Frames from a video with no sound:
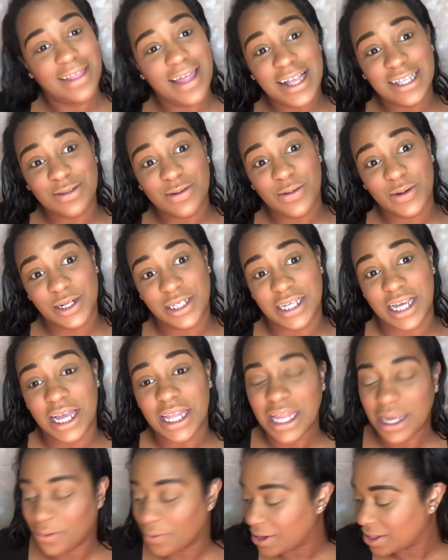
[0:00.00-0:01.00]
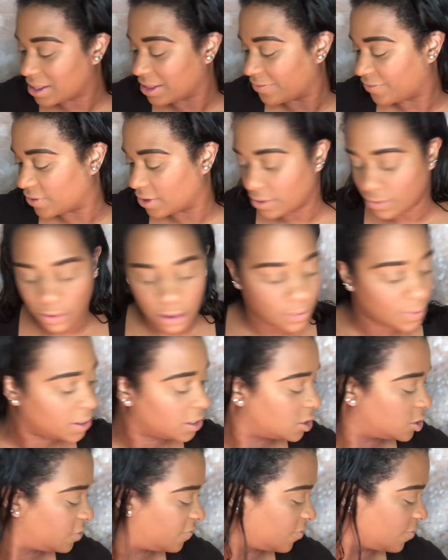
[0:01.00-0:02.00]
That's what we're saying. Like, what the? what am I
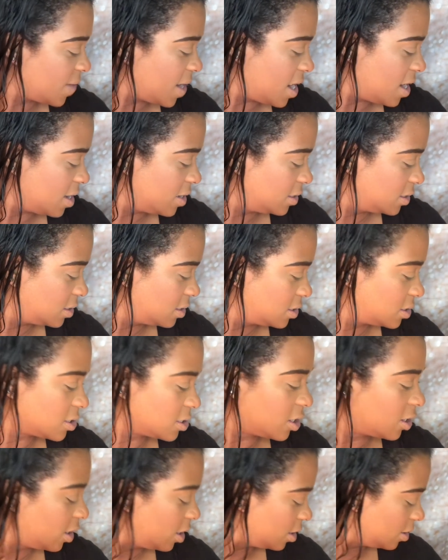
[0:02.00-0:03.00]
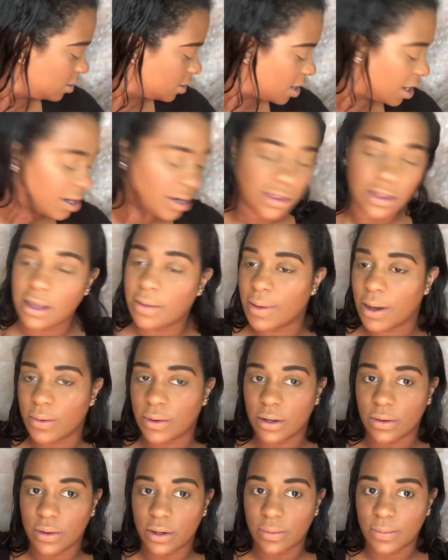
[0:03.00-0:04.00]
gonna do for my eyes? Sorry, I gotta think about what
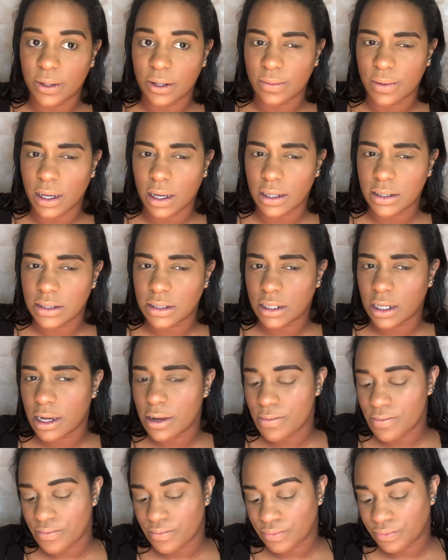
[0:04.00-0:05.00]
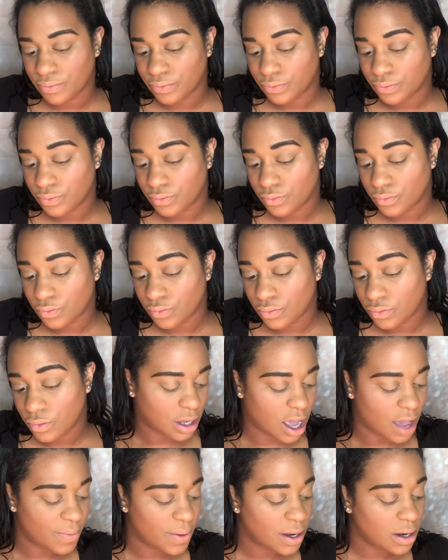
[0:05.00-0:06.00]
I want to put on my eyes today.
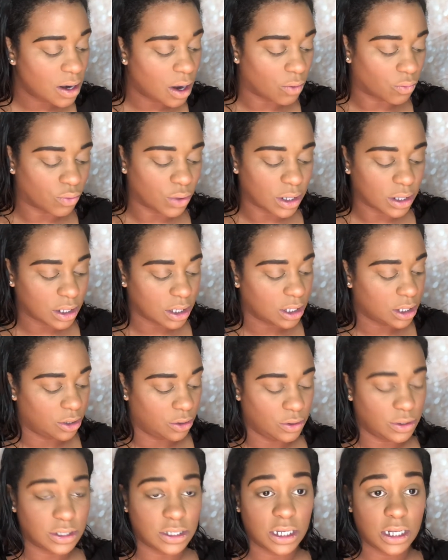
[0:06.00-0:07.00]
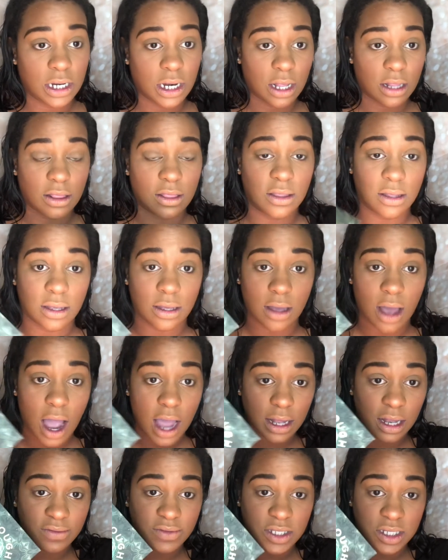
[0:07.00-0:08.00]
I've been really using the
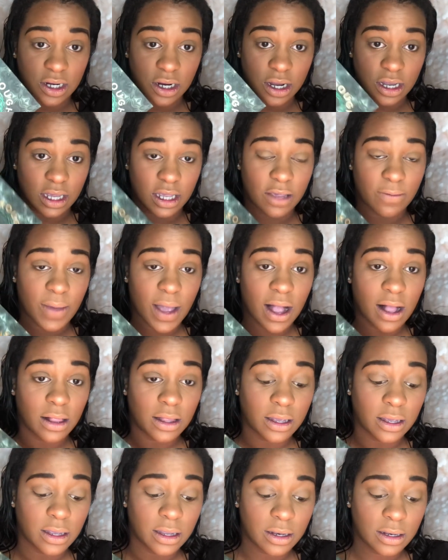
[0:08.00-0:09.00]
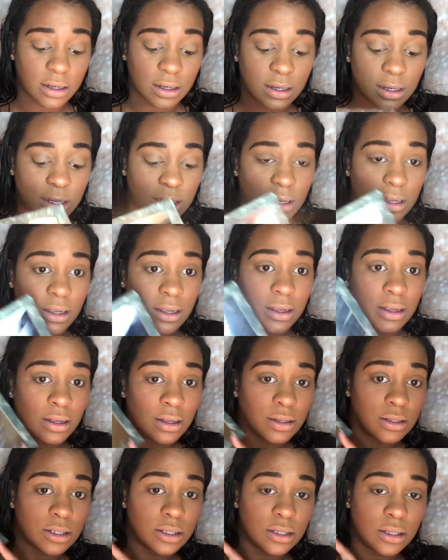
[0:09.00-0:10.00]
Iluvsarahii palette
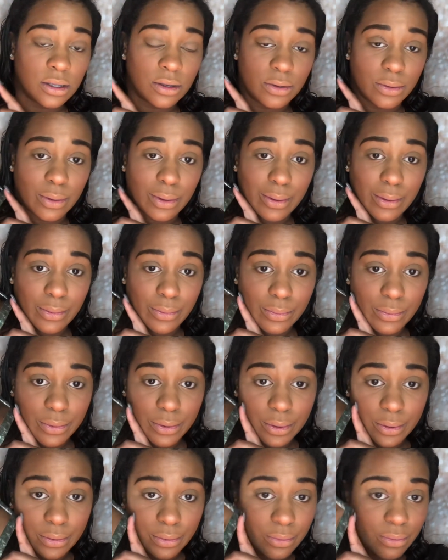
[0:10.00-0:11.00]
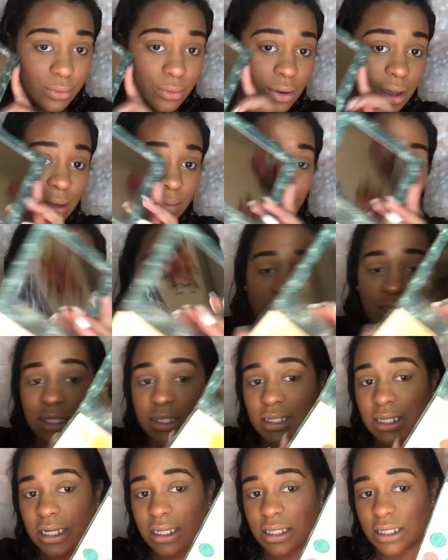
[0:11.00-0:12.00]
so, oh no, I might
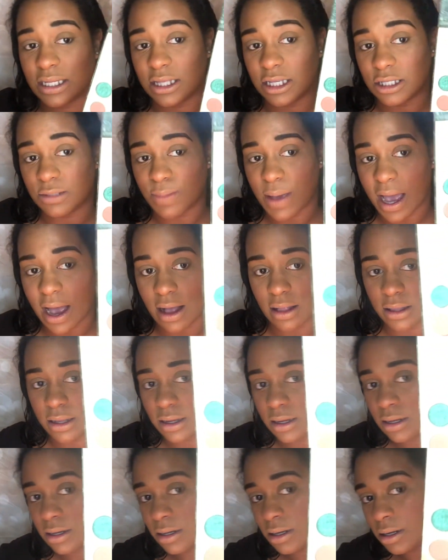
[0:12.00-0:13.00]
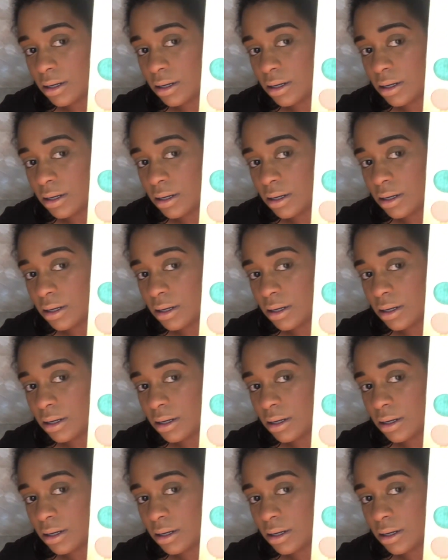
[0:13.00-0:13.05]
stick to this palette.